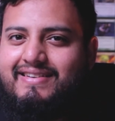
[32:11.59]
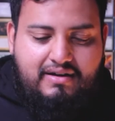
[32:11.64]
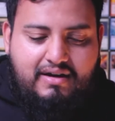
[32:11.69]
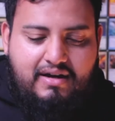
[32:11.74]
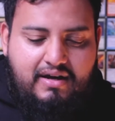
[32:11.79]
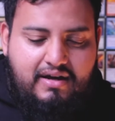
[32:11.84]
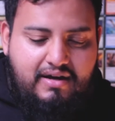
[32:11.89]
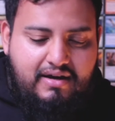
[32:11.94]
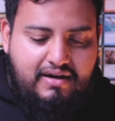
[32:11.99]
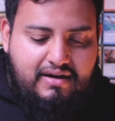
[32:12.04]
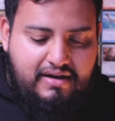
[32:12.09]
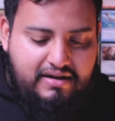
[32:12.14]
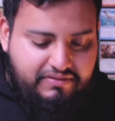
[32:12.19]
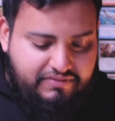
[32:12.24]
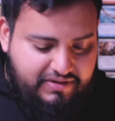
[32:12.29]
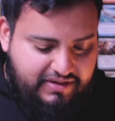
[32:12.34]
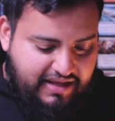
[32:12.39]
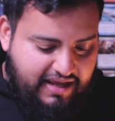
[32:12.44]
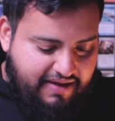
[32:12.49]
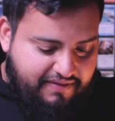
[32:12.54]
I don't
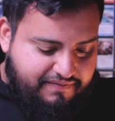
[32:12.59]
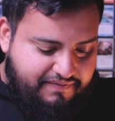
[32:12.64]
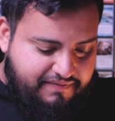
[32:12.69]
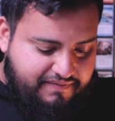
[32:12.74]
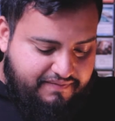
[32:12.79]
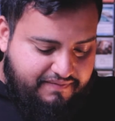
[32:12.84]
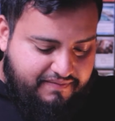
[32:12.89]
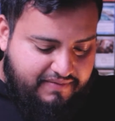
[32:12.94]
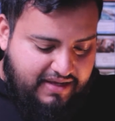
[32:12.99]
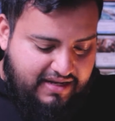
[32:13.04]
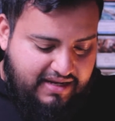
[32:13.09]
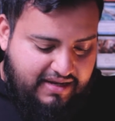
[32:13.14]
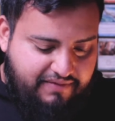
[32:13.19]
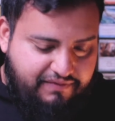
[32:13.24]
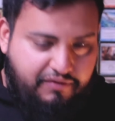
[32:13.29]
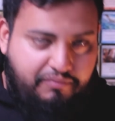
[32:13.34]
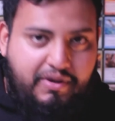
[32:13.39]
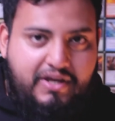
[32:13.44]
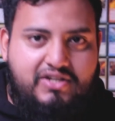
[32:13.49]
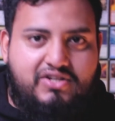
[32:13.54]
really have any
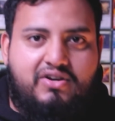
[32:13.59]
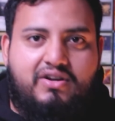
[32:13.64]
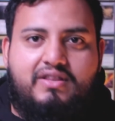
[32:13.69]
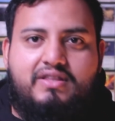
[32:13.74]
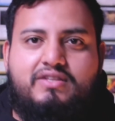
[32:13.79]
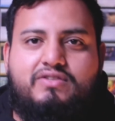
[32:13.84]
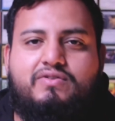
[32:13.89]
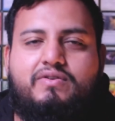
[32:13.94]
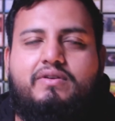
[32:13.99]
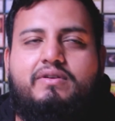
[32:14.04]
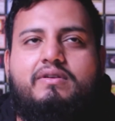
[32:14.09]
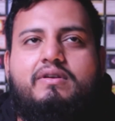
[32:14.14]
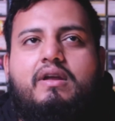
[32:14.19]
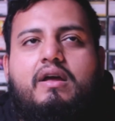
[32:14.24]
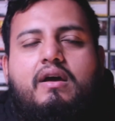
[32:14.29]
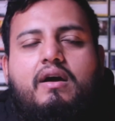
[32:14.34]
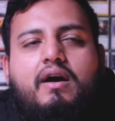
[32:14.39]
information on this one,